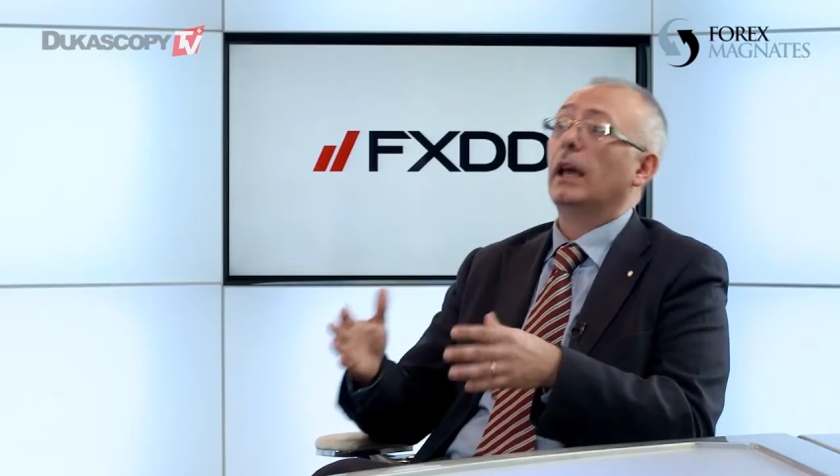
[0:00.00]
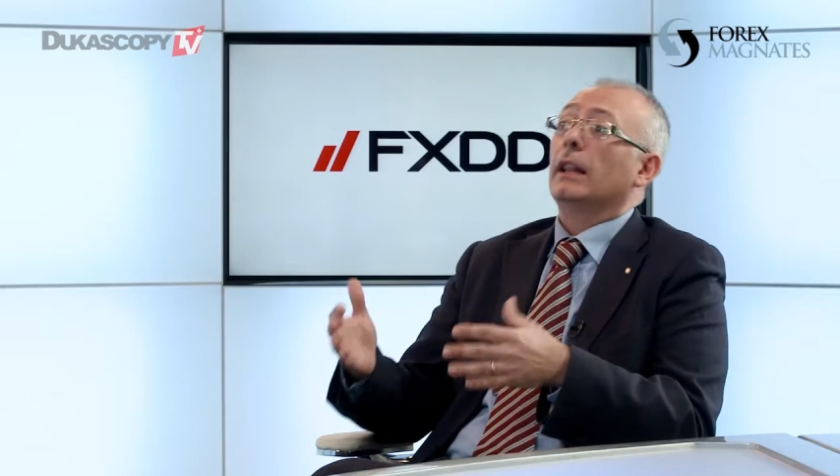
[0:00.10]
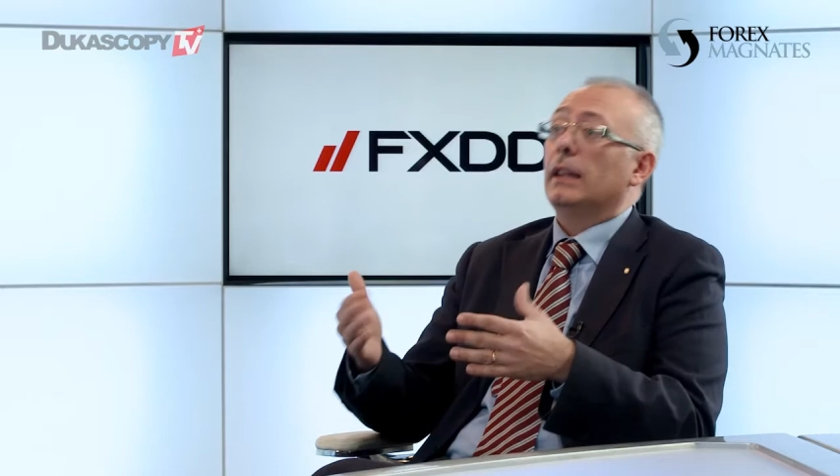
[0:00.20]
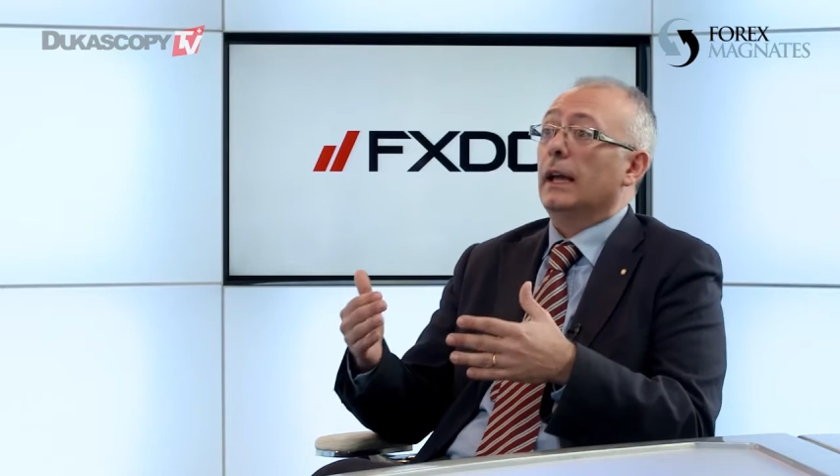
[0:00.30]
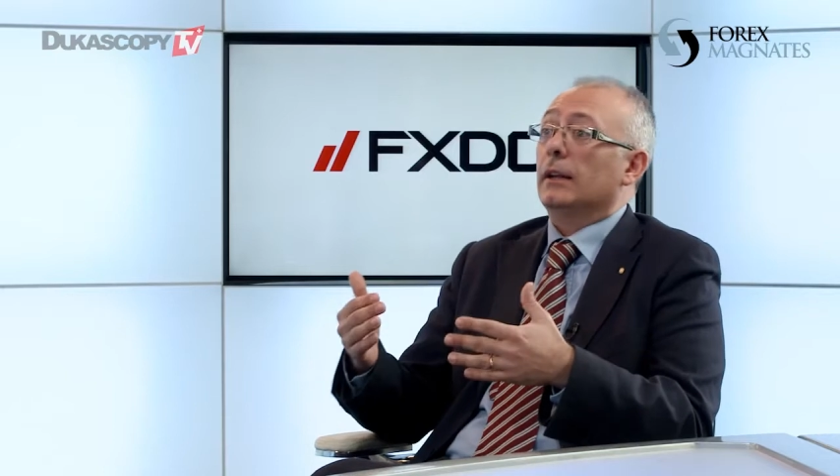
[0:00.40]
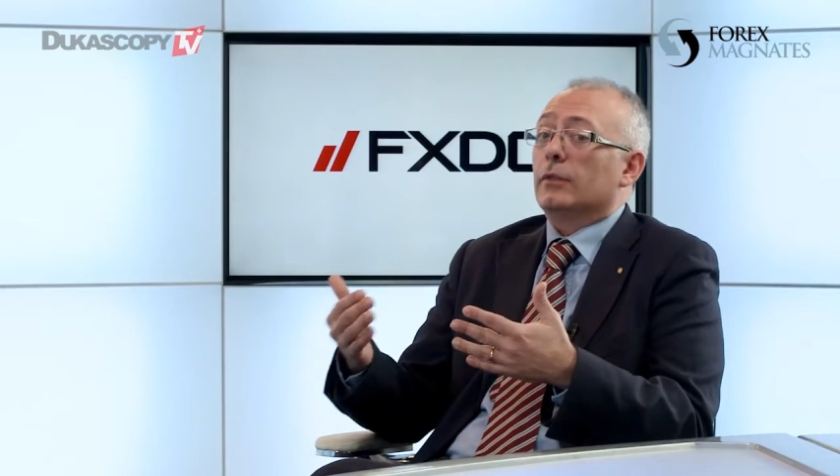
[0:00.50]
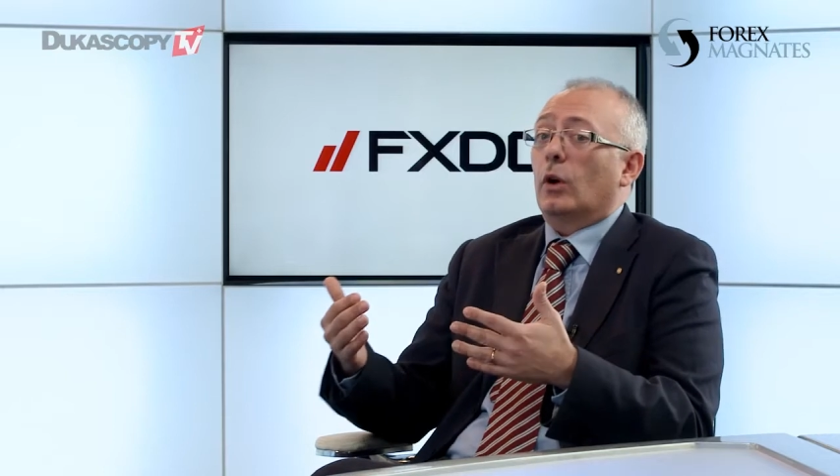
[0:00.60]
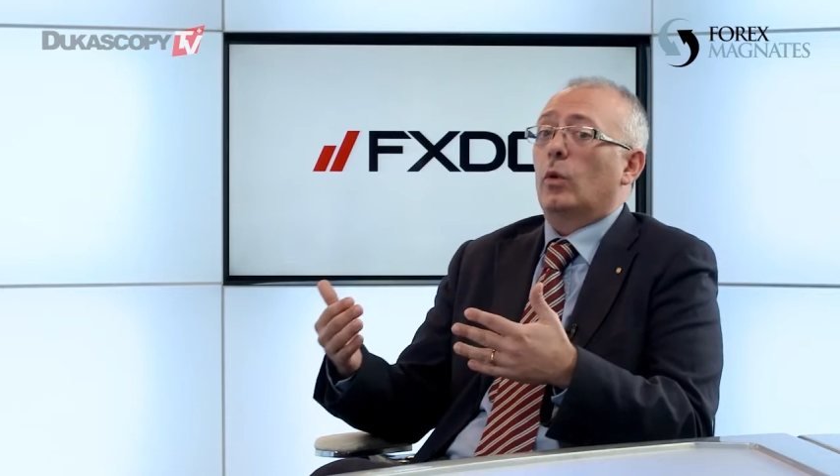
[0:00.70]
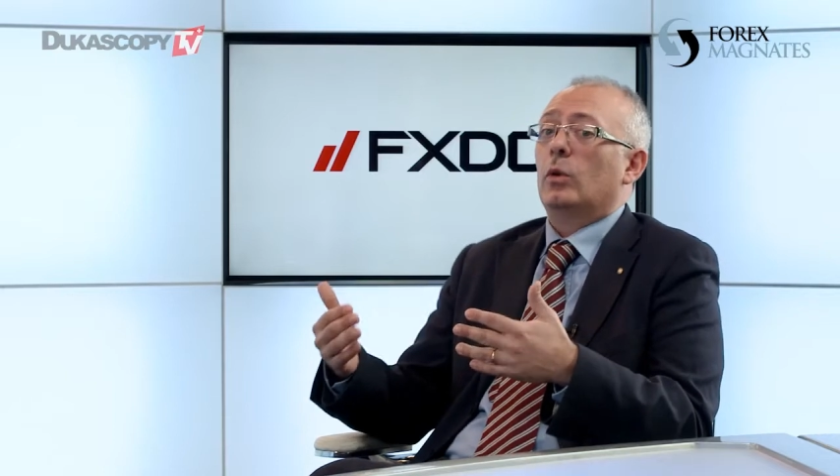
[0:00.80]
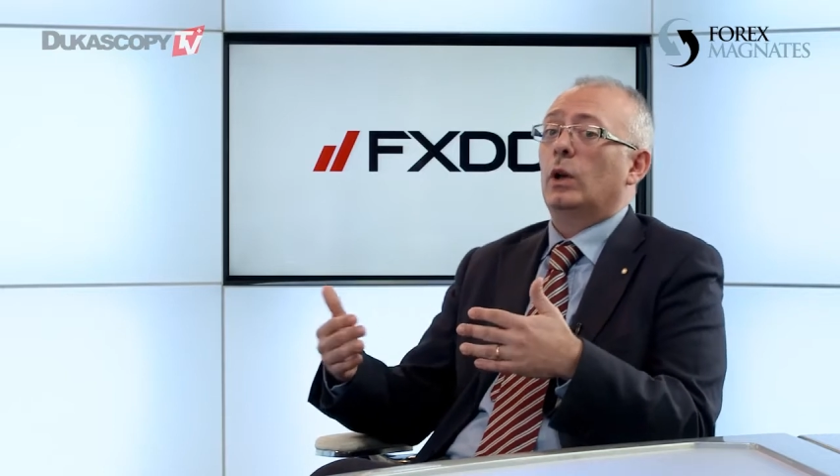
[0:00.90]
And then,
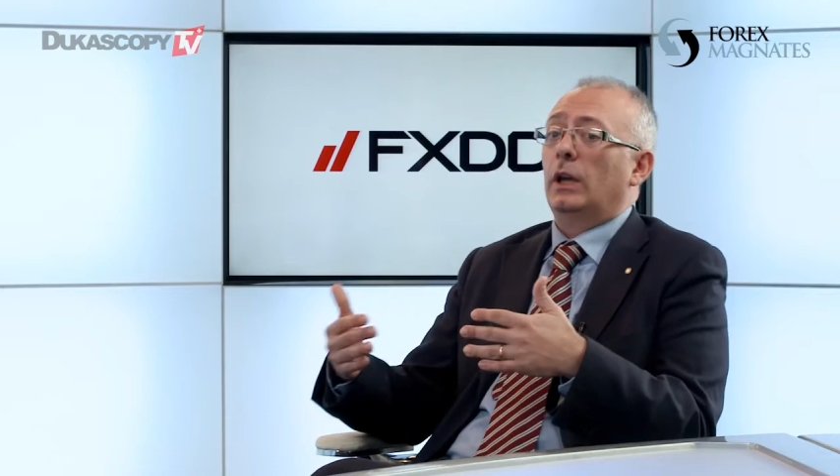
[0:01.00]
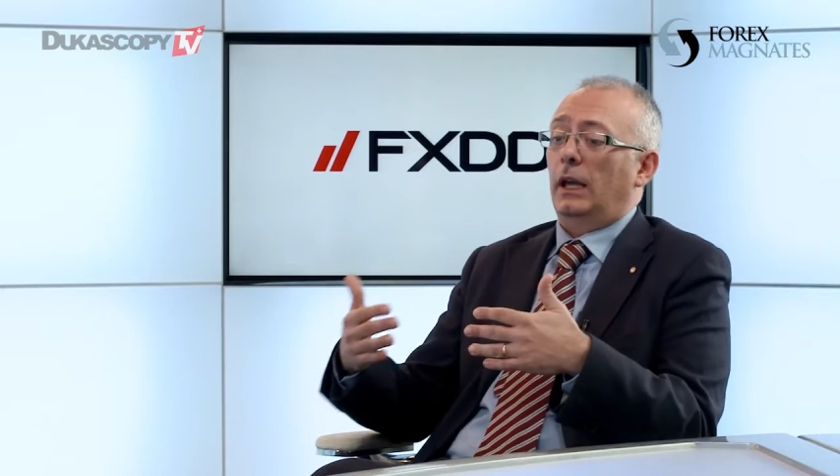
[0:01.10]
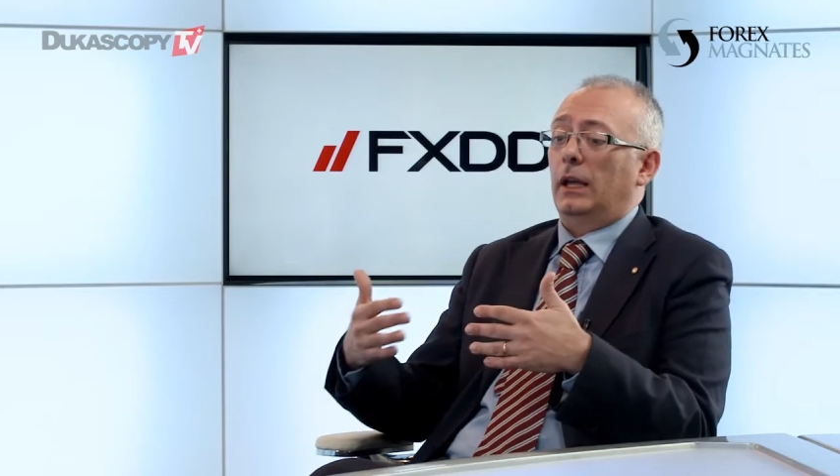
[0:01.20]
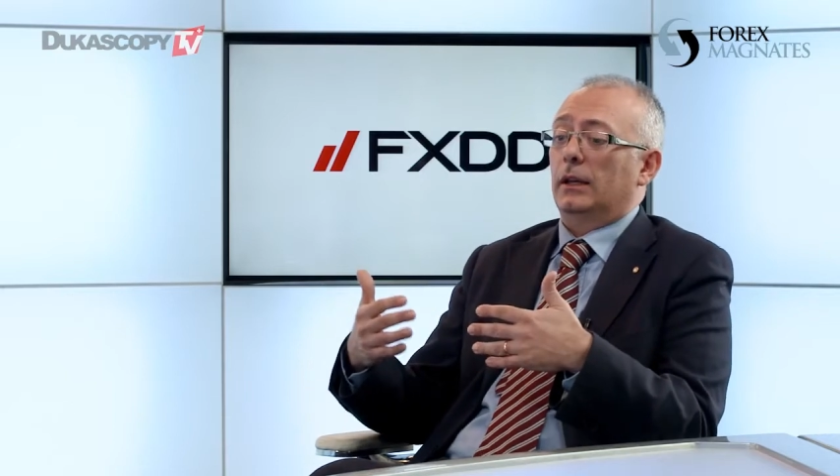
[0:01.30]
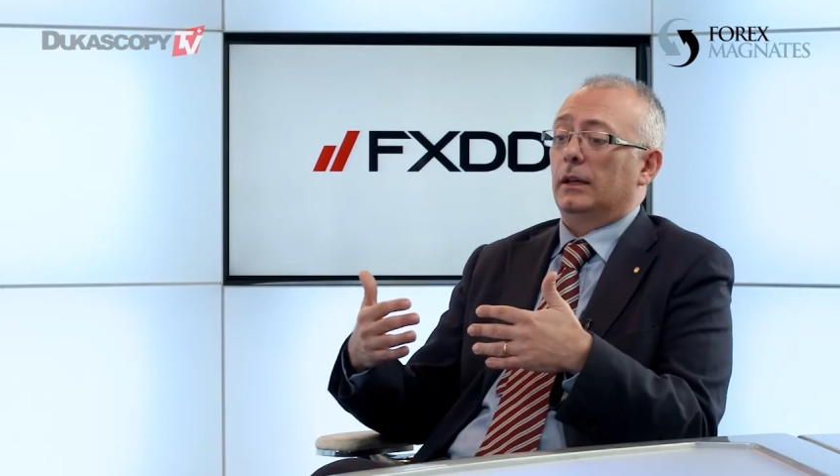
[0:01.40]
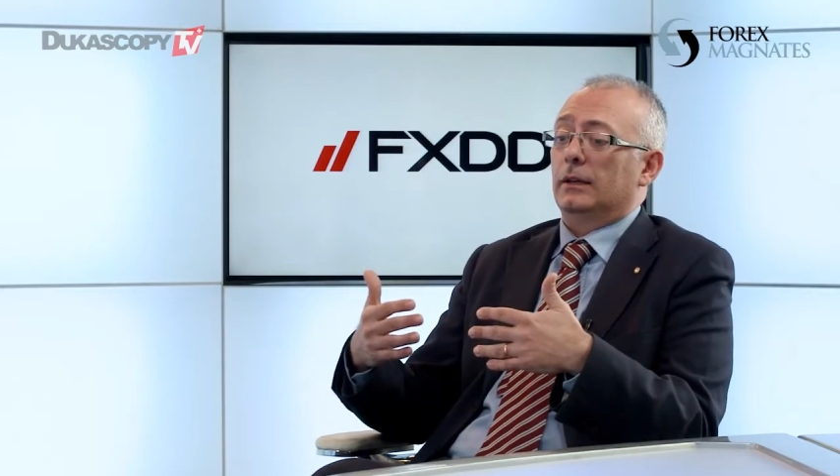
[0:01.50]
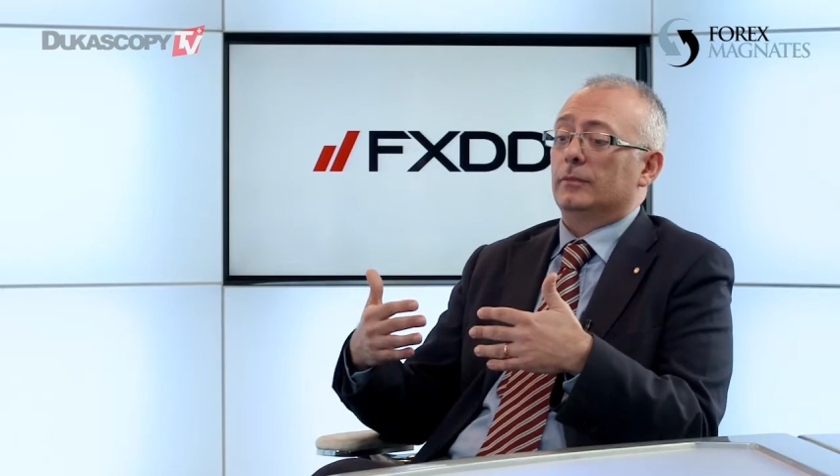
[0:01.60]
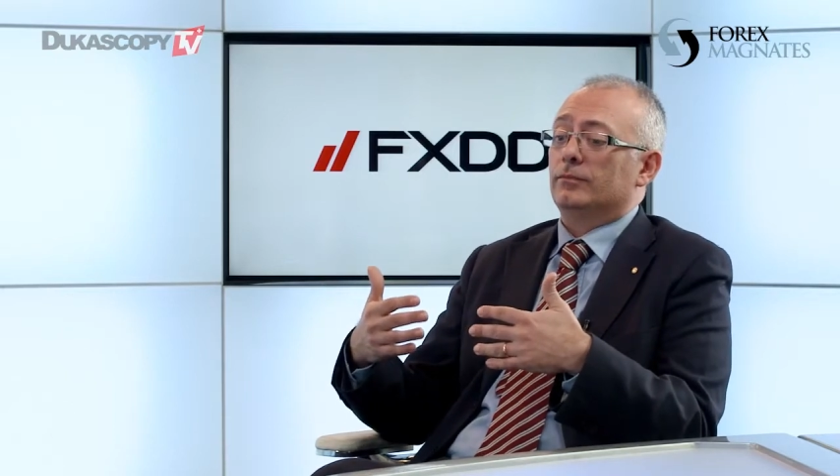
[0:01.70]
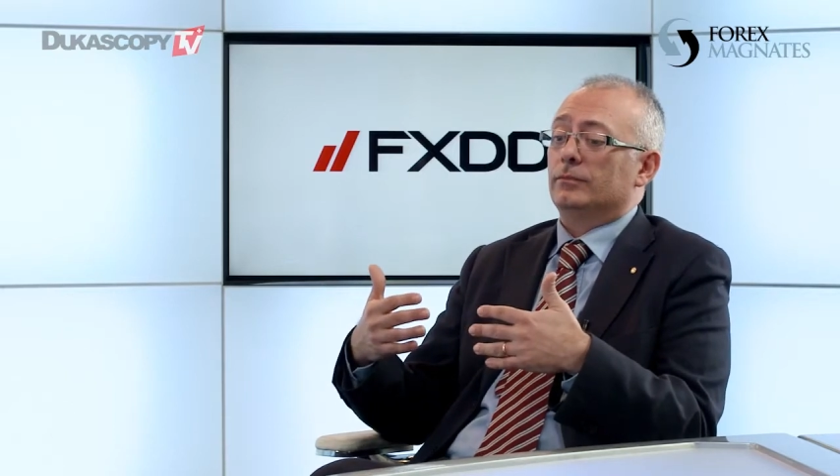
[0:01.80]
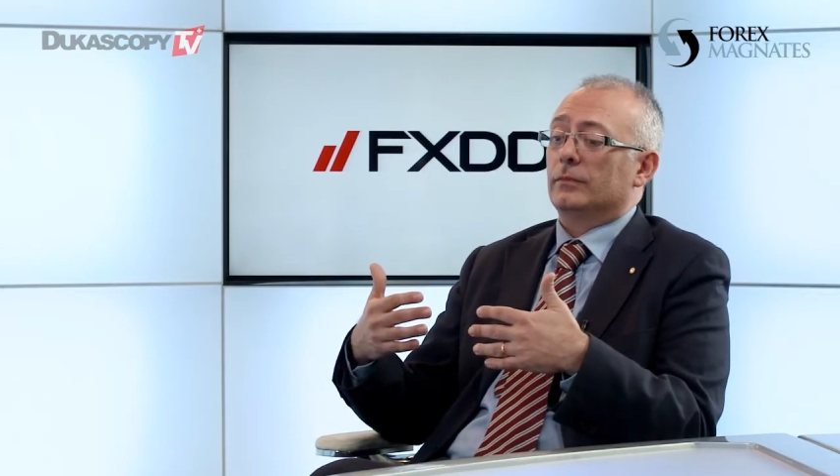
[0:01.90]
so
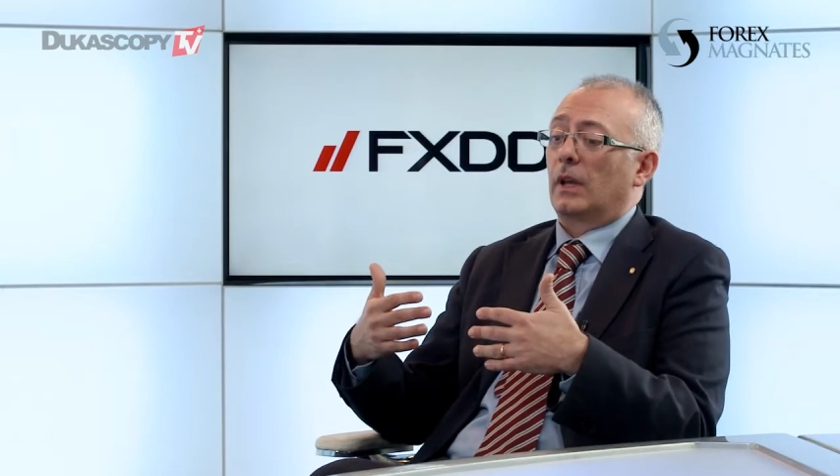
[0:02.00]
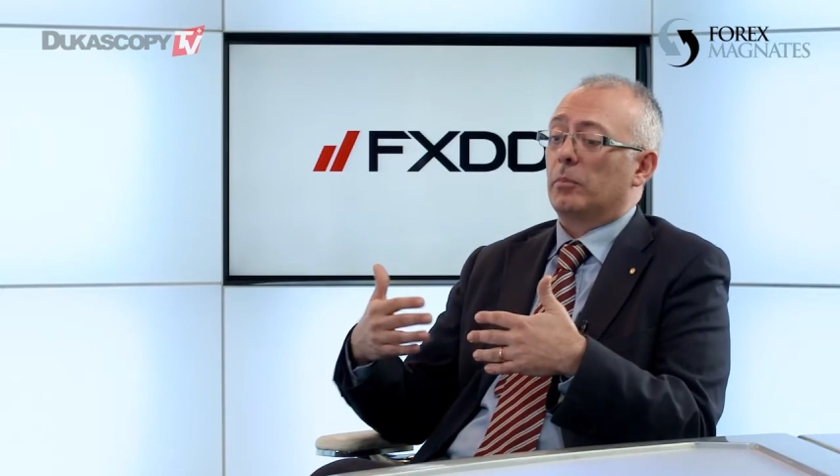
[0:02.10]
a